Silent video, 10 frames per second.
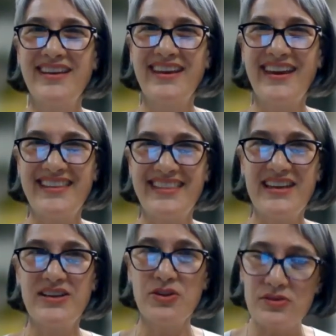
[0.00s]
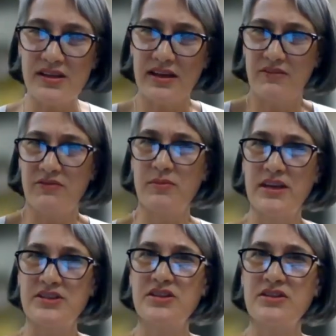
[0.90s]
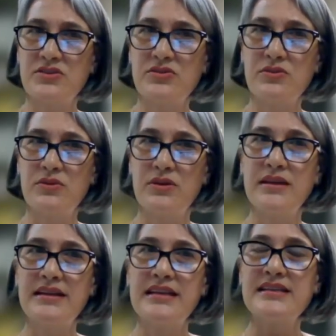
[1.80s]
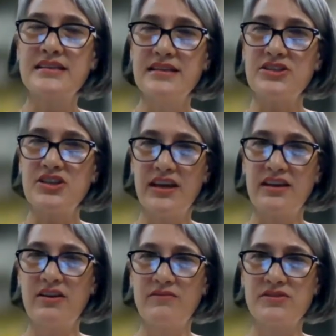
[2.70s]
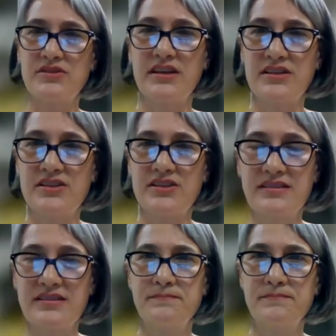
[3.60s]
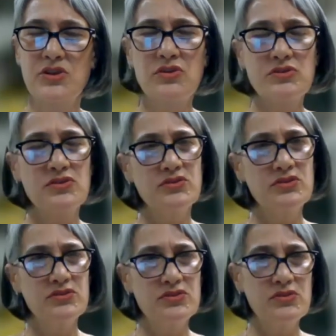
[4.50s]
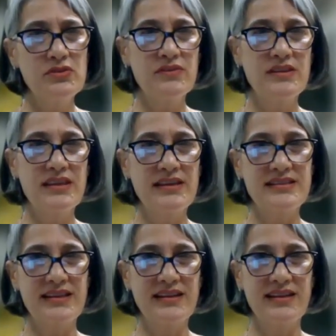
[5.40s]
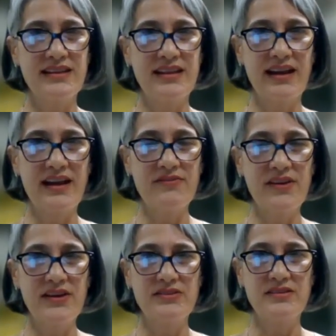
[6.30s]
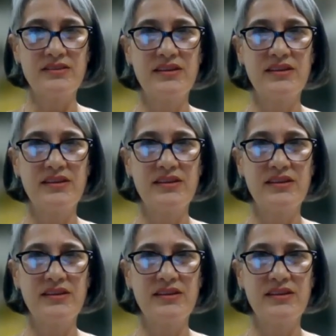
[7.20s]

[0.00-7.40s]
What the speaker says: and then use that information to at least initiate conversations. So those are two of the things that I found